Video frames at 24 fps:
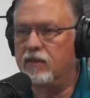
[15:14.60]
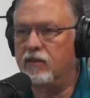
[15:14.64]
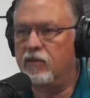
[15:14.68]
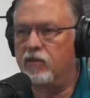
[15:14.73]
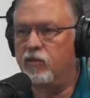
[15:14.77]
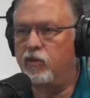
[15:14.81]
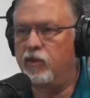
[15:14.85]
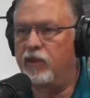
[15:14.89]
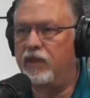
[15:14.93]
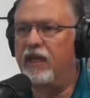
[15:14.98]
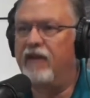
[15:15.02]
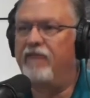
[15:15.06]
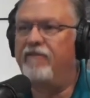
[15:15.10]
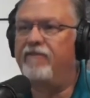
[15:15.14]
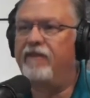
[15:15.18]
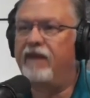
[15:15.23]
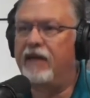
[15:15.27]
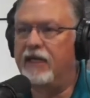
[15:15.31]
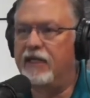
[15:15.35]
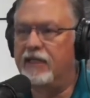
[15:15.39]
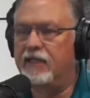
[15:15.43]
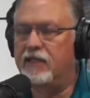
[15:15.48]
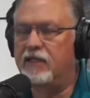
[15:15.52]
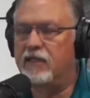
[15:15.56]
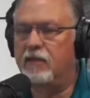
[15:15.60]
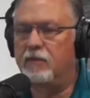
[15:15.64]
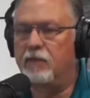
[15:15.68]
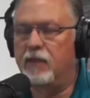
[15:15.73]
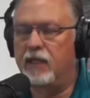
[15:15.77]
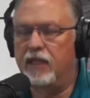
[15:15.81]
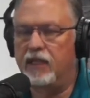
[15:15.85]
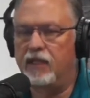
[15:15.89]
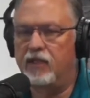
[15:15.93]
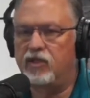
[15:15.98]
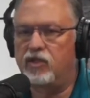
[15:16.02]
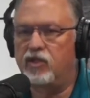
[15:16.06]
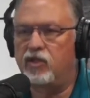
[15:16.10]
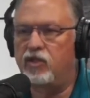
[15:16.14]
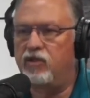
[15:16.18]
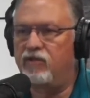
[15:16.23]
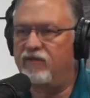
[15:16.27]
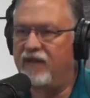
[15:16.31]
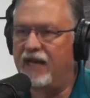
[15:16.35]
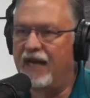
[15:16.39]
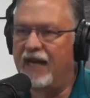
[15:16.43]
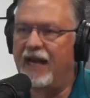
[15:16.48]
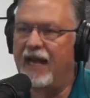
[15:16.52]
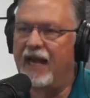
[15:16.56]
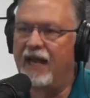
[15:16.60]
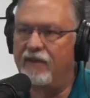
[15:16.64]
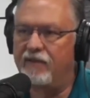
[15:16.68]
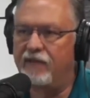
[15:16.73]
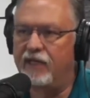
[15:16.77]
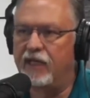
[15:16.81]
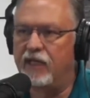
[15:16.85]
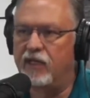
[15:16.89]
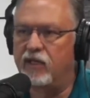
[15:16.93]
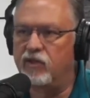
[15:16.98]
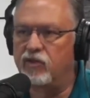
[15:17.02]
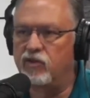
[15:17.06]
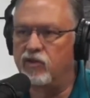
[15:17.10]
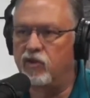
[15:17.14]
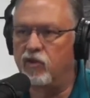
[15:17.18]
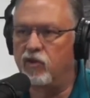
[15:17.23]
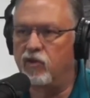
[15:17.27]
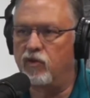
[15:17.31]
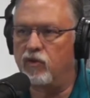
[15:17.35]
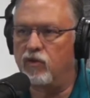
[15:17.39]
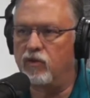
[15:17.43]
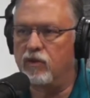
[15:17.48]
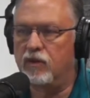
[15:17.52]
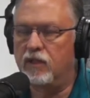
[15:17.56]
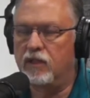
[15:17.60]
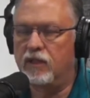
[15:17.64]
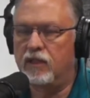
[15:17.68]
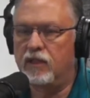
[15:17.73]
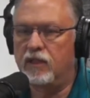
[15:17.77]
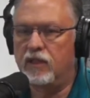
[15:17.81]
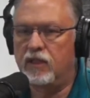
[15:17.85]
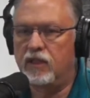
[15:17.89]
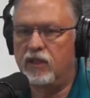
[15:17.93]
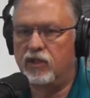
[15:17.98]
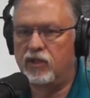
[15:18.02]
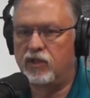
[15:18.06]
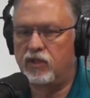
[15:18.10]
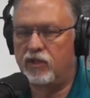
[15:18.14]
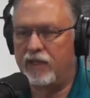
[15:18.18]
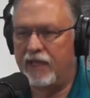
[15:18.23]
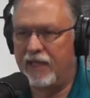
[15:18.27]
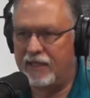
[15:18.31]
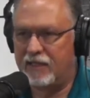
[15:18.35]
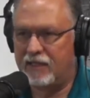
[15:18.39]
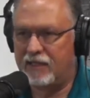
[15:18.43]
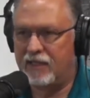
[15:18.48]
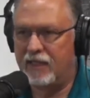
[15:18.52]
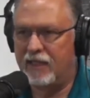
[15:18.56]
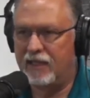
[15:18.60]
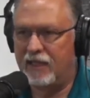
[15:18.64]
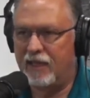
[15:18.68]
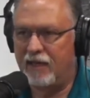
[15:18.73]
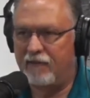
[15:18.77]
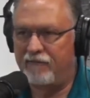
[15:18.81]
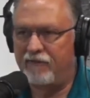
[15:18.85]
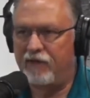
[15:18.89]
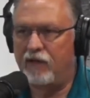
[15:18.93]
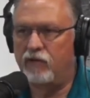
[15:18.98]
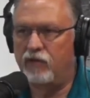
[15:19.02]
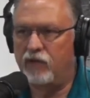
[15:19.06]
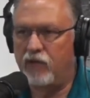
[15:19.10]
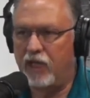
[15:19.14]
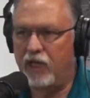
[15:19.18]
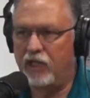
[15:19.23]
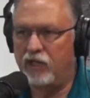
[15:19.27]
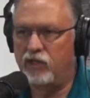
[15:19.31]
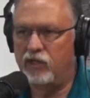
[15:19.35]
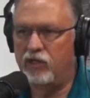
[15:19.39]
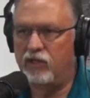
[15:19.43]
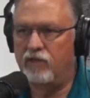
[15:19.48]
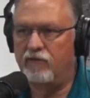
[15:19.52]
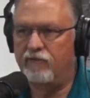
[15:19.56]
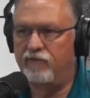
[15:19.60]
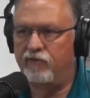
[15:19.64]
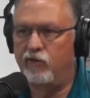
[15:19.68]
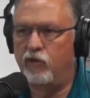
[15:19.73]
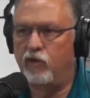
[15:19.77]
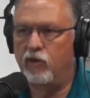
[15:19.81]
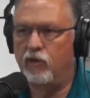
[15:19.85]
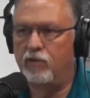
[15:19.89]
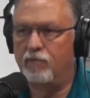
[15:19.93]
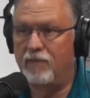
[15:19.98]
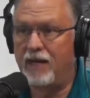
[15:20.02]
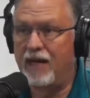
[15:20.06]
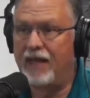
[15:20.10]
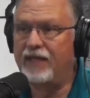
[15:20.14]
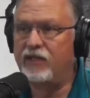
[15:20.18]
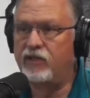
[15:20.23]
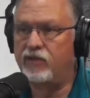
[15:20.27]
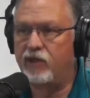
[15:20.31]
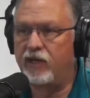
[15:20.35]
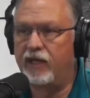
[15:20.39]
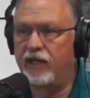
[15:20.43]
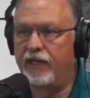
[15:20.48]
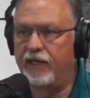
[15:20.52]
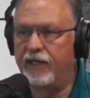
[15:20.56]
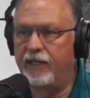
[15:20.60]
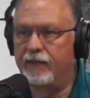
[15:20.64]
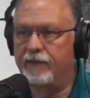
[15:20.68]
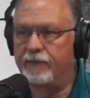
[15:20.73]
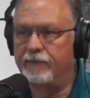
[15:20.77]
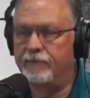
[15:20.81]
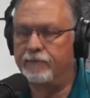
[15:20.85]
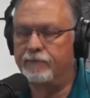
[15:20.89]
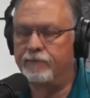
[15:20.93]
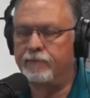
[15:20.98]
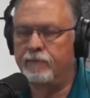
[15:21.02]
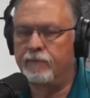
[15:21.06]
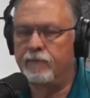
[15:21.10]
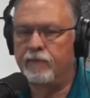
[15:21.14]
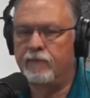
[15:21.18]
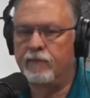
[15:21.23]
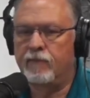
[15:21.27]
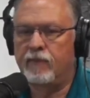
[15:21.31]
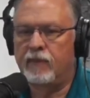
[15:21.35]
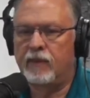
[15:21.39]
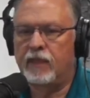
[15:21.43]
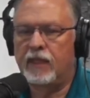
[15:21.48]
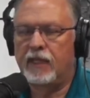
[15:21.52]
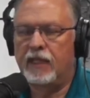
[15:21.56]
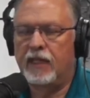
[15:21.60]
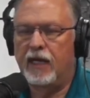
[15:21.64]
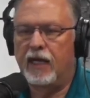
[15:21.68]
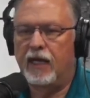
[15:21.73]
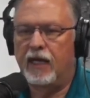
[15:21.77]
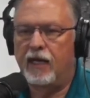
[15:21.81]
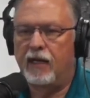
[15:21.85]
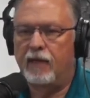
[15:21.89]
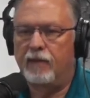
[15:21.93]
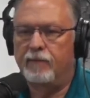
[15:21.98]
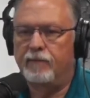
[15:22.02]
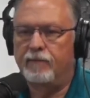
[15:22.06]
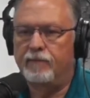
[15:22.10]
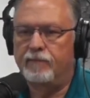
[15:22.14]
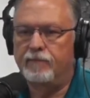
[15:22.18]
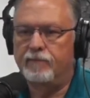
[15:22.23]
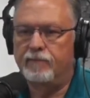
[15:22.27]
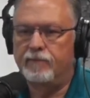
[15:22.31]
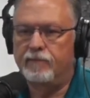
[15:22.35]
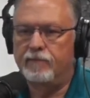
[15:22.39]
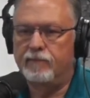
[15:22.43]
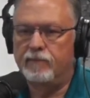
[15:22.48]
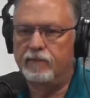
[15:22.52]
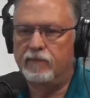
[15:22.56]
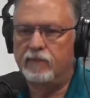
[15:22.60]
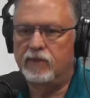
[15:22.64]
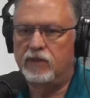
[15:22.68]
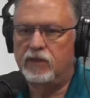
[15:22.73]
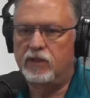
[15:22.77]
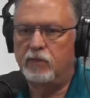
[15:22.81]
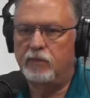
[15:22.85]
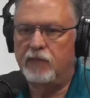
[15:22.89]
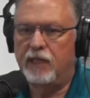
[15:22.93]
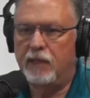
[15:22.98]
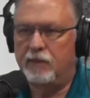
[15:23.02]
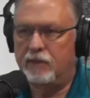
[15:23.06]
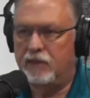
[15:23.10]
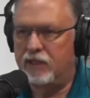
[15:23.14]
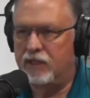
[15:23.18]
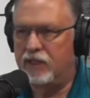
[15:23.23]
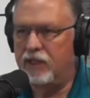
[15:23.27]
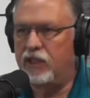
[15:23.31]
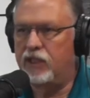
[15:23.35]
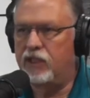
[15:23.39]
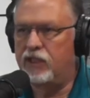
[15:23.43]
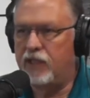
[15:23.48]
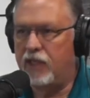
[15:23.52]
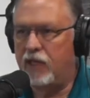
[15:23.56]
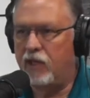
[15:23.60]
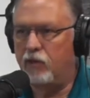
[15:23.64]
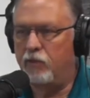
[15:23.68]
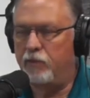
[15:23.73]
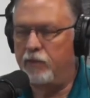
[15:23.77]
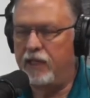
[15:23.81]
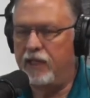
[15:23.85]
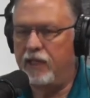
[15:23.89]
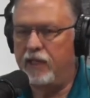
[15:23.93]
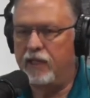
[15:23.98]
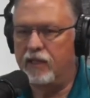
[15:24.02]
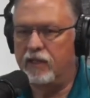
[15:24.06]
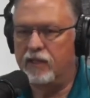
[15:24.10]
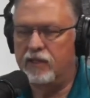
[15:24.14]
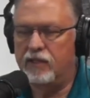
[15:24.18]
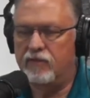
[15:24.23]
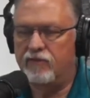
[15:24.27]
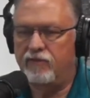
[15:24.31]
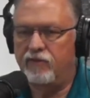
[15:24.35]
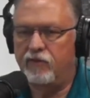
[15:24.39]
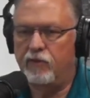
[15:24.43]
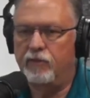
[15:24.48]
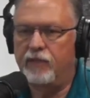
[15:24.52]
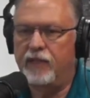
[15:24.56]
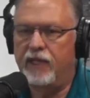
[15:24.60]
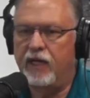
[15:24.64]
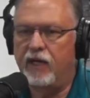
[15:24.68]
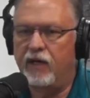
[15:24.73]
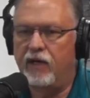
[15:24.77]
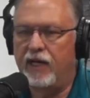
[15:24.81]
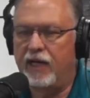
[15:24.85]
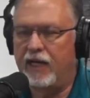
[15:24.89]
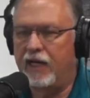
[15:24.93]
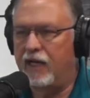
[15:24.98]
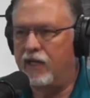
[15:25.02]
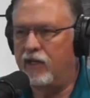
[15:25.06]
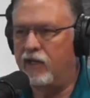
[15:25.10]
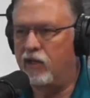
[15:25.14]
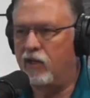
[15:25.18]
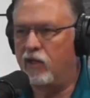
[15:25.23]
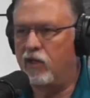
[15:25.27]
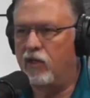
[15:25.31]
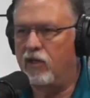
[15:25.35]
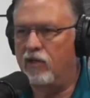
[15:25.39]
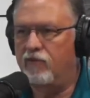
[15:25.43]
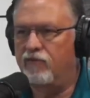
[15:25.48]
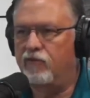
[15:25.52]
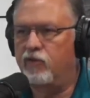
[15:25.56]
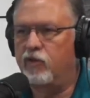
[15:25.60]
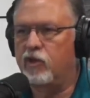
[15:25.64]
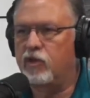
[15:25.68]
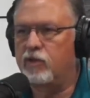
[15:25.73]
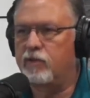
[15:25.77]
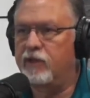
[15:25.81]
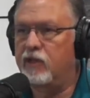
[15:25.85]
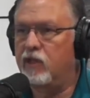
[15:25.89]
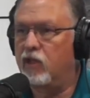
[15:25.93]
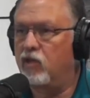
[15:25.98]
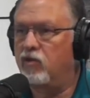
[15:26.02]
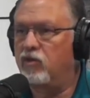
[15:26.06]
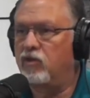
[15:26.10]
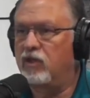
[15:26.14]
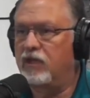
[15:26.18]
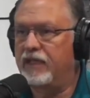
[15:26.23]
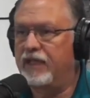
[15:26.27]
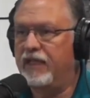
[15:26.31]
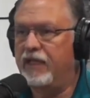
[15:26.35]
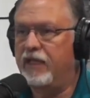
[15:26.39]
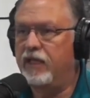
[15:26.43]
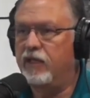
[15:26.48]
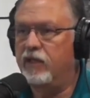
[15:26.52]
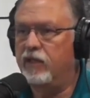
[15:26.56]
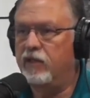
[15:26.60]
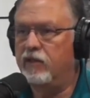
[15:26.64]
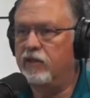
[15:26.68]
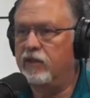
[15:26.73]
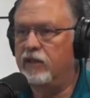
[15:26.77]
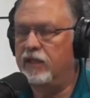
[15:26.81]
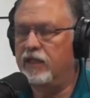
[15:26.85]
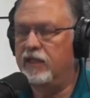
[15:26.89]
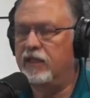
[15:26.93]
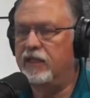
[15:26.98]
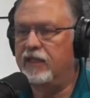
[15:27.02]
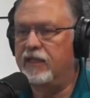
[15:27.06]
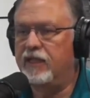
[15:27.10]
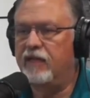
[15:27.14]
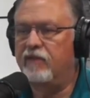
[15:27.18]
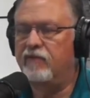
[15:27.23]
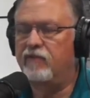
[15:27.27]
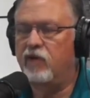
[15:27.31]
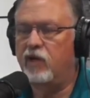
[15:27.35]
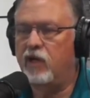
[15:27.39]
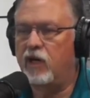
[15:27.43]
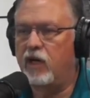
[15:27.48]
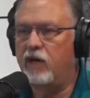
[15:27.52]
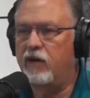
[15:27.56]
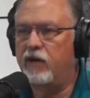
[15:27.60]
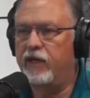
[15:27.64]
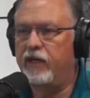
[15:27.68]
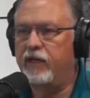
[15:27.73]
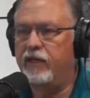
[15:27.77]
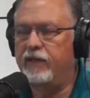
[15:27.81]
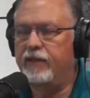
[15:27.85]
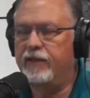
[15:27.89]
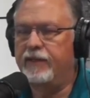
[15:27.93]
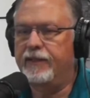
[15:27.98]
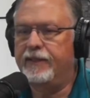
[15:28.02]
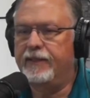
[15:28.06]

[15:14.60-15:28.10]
when they find somebody, so you've got to have that control. So that set that foundation for my training to be able to teach that obedience. From there, I got into law enforcement locally here in the Denver area.